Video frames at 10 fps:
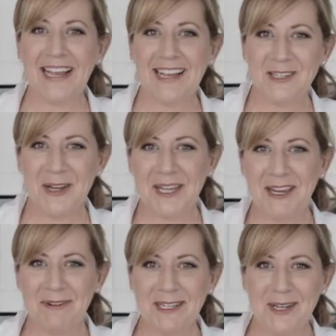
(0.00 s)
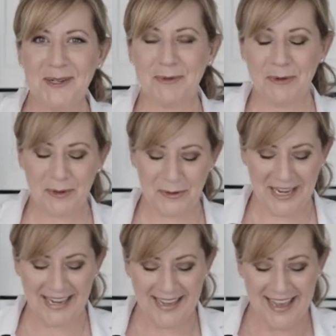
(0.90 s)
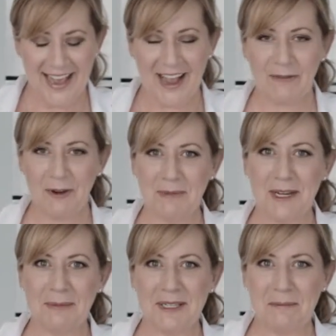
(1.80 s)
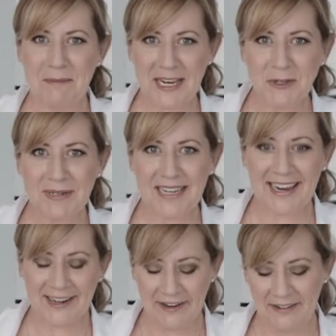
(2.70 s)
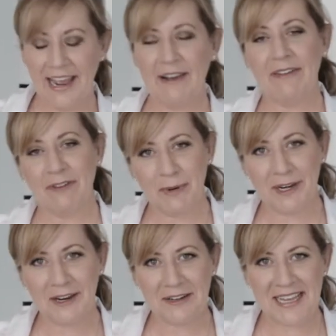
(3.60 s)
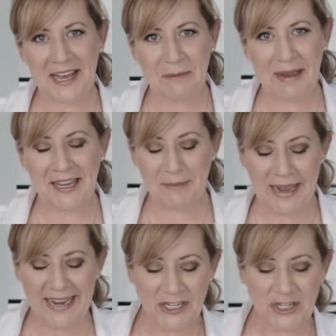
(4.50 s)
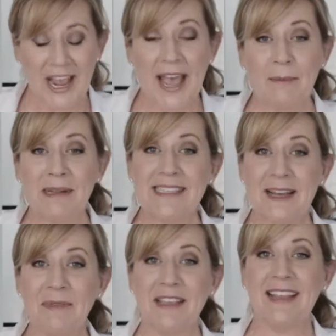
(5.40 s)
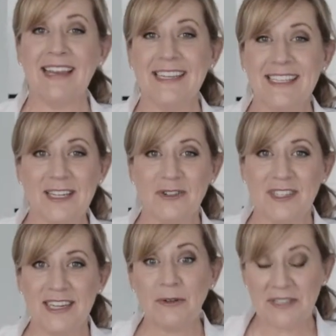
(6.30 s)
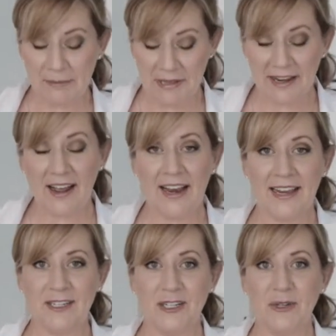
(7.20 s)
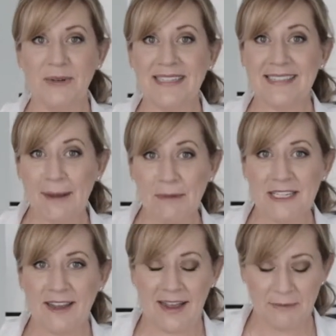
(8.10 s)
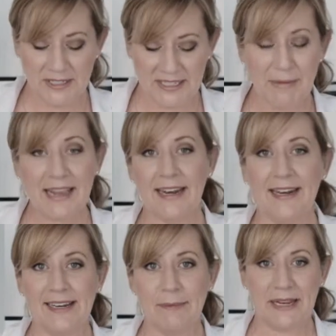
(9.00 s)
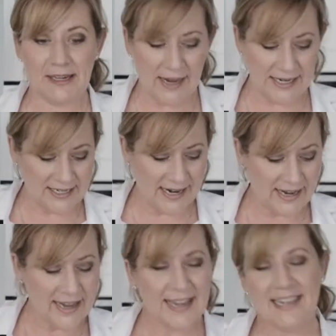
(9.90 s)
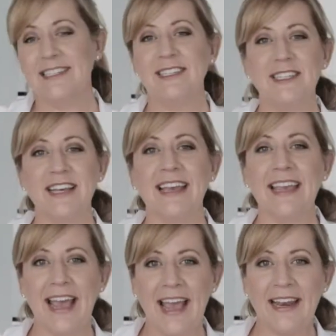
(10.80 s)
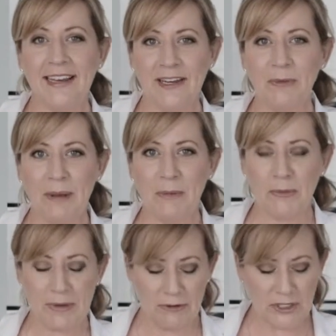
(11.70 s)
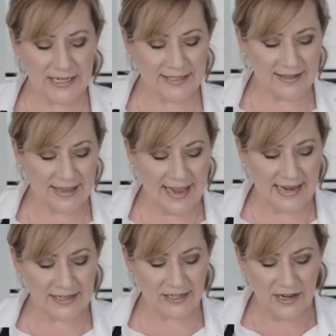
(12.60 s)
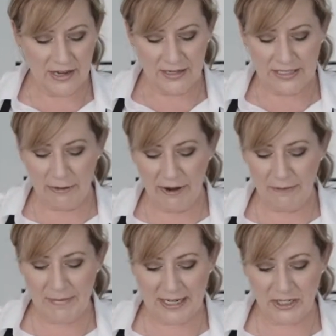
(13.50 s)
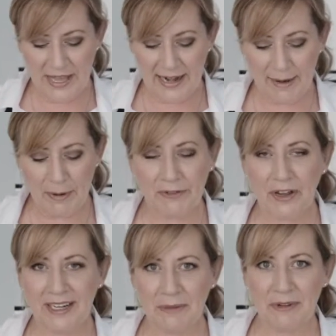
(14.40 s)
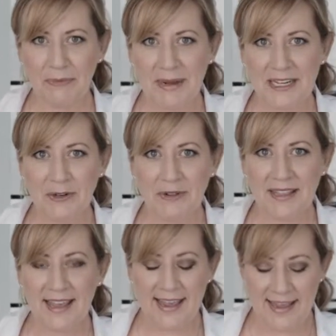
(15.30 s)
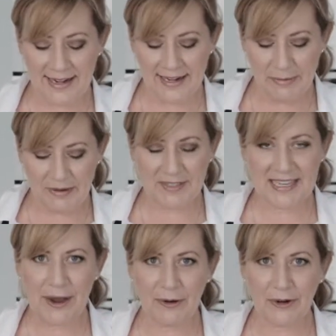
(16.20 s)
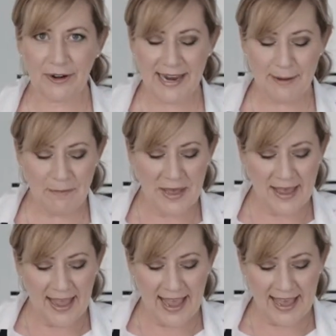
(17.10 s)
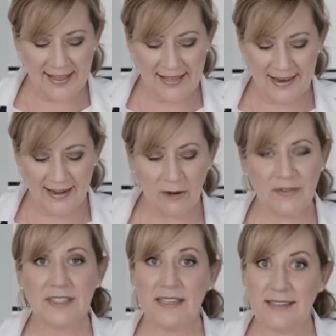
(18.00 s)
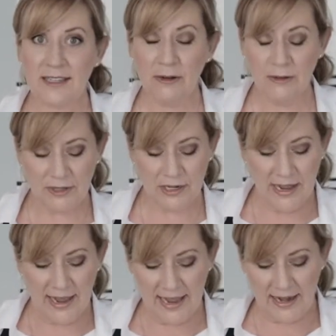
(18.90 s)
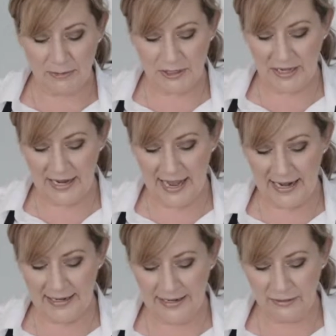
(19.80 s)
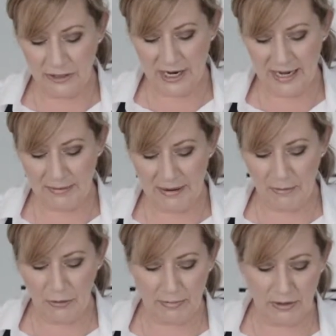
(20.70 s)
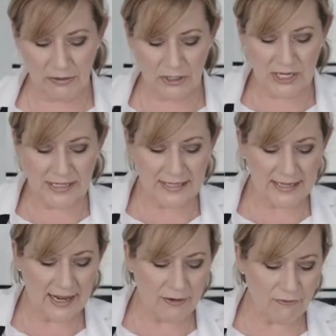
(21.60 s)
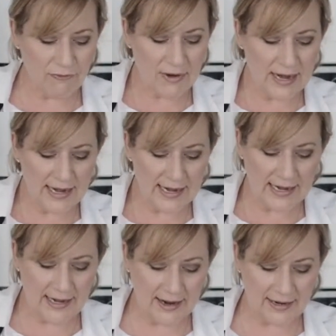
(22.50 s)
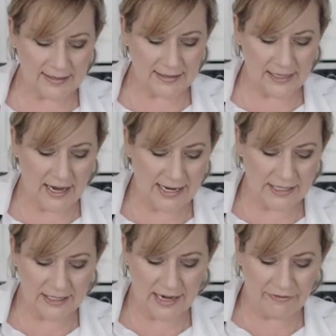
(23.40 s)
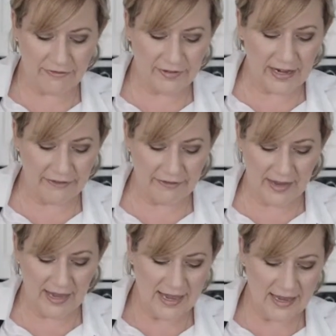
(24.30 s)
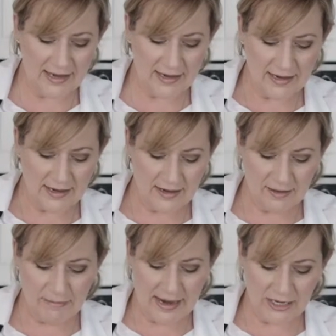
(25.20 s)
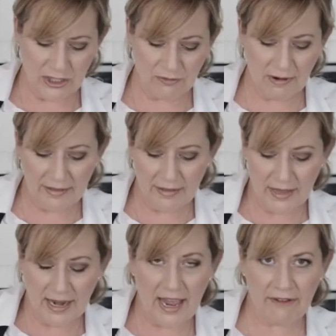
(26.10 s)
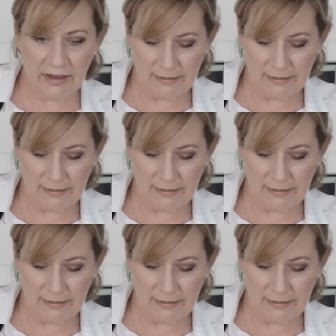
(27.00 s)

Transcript: our turkey rissoles were cooking, I've whipped up some mashed potato. Now everybody knows how to make a mash, but something that is interesting, or something that I like to do in summertime, just to make it a little bit lighter, is just to add a little bit more milk just at the end. So I've mashed that up, I've got a little bit of butter in there, a little bit of sour cream, and then obviously salt, and I'm just going to add a little tiny bit more milk just to get a really nice light and fluffy mash rather than a heavy